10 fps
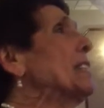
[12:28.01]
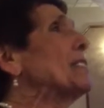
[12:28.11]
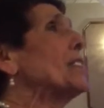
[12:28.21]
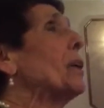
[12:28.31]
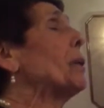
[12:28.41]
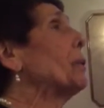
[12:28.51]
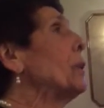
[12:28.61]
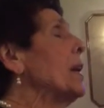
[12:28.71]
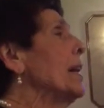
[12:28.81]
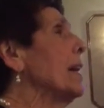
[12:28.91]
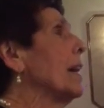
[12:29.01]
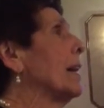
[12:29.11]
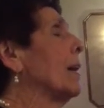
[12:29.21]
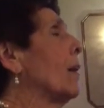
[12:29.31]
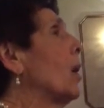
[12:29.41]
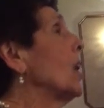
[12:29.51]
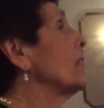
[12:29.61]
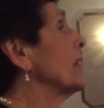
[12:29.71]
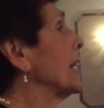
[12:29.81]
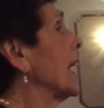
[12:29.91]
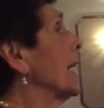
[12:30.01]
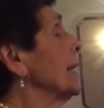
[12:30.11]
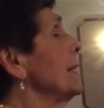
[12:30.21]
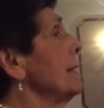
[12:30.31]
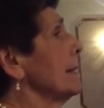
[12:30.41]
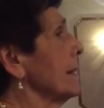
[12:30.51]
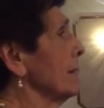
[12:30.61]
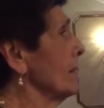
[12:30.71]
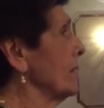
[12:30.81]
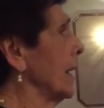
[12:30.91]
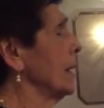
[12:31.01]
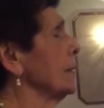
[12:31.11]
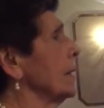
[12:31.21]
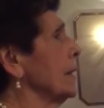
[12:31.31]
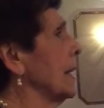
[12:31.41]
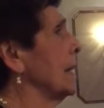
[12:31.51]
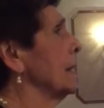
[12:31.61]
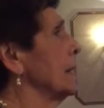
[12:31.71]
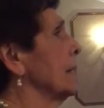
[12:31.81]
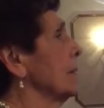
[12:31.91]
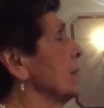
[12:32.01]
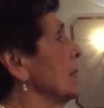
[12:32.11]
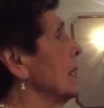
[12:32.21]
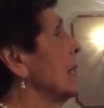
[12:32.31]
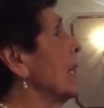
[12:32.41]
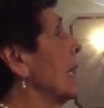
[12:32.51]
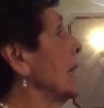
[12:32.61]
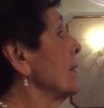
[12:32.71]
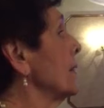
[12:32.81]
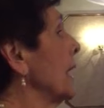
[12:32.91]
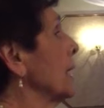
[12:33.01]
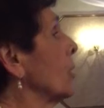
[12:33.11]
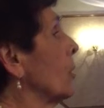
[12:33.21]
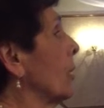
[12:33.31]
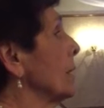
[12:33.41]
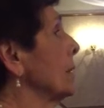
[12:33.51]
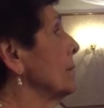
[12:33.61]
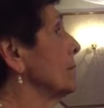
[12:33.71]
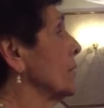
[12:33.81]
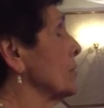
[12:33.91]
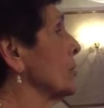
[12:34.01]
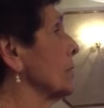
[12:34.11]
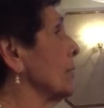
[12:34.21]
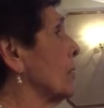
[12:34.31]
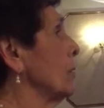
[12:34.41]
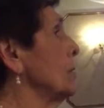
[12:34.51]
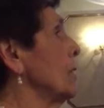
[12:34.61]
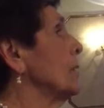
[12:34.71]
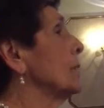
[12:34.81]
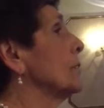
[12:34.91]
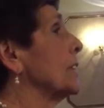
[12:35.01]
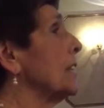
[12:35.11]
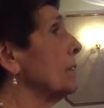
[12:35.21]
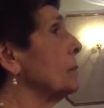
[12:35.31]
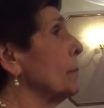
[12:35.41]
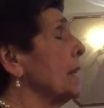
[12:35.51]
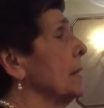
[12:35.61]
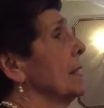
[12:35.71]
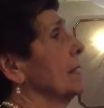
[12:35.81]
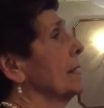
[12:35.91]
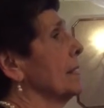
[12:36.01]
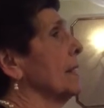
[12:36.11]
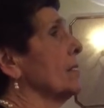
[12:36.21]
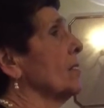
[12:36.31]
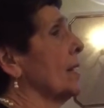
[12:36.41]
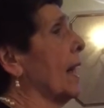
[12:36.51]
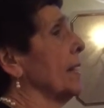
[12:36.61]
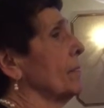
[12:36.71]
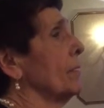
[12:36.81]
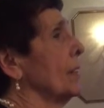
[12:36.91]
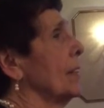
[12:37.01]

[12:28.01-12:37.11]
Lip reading: So, all that I can say today is I thank God, first of all, for giving me this life.